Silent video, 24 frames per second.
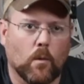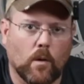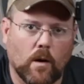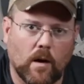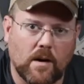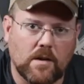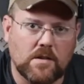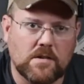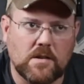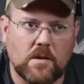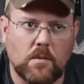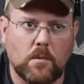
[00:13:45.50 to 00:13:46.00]
going
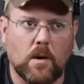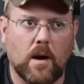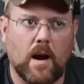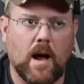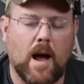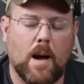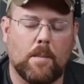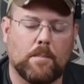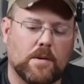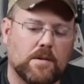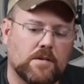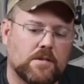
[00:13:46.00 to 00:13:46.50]
to see what
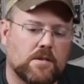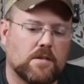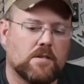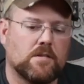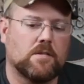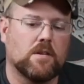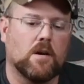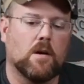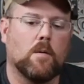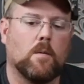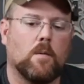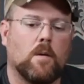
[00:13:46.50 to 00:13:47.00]
happens.
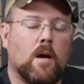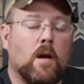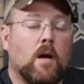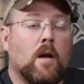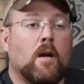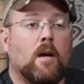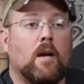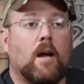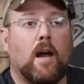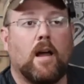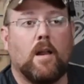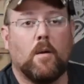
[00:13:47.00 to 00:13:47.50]
So
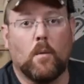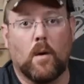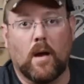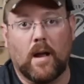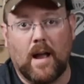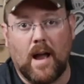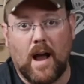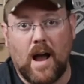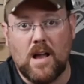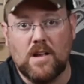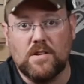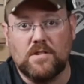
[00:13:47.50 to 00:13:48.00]
anyway,
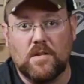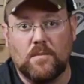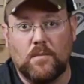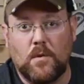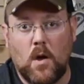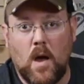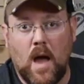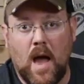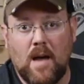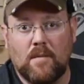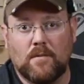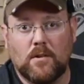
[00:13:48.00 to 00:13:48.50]
guys, if
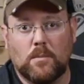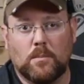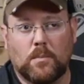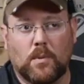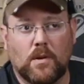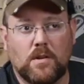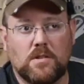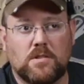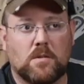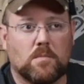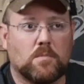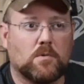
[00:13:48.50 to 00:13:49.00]
you haven't,
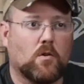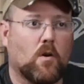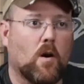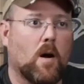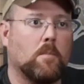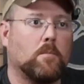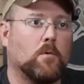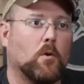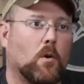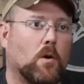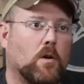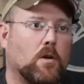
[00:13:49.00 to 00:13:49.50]
please
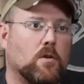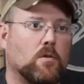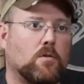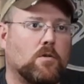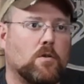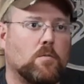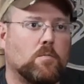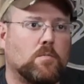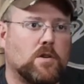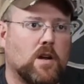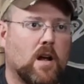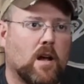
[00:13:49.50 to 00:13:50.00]
subscribe to our
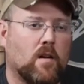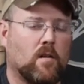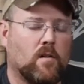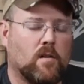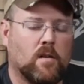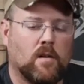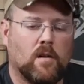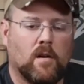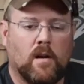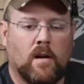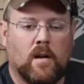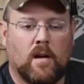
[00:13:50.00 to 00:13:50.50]
YouTube channel.
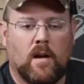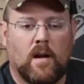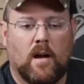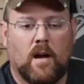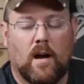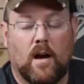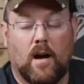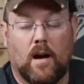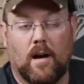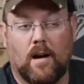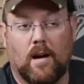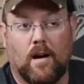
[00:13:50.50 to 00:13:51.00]

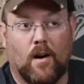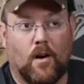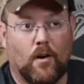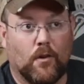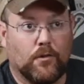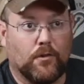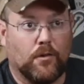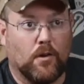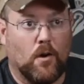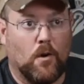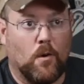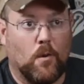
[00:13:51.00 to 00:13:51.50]

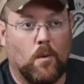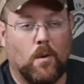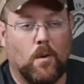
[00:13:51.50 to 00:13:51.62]
Also,